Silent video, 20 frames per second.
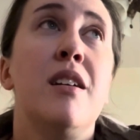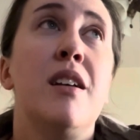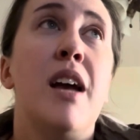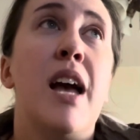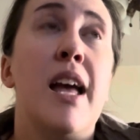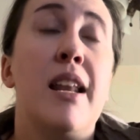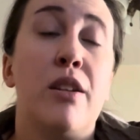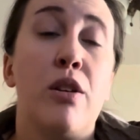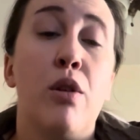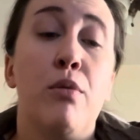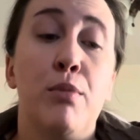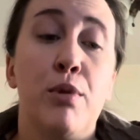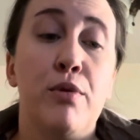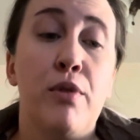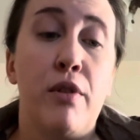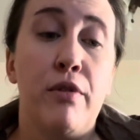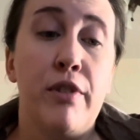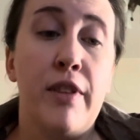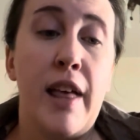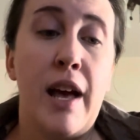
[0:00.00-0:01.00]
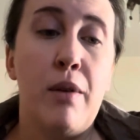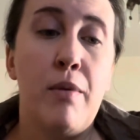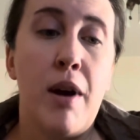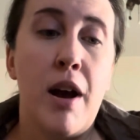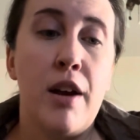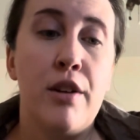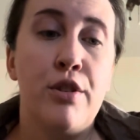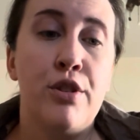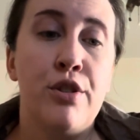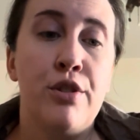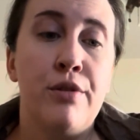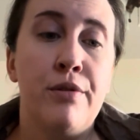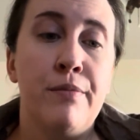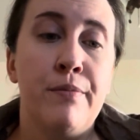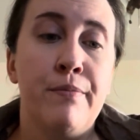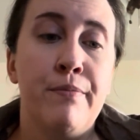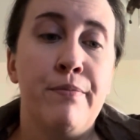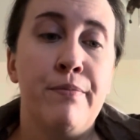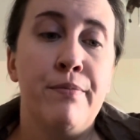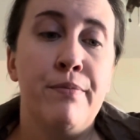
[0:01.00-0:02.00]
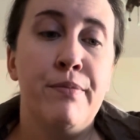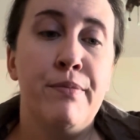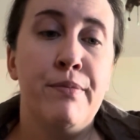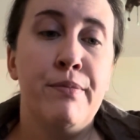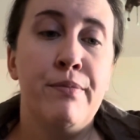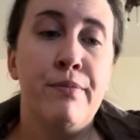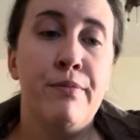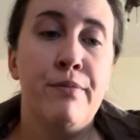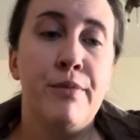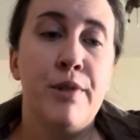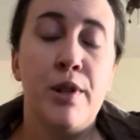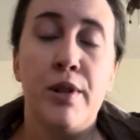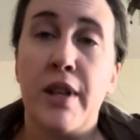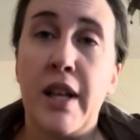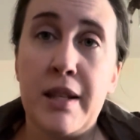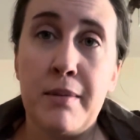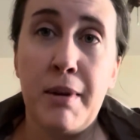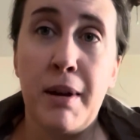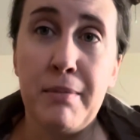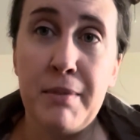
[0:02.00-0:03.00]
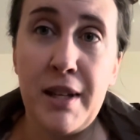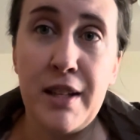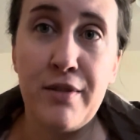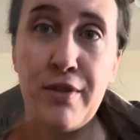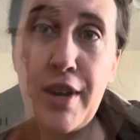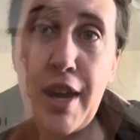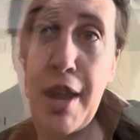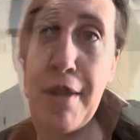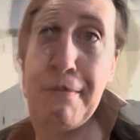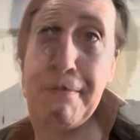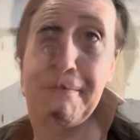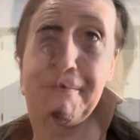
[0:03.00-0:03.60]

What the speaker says: and go move over that wash. So that's my updates for now.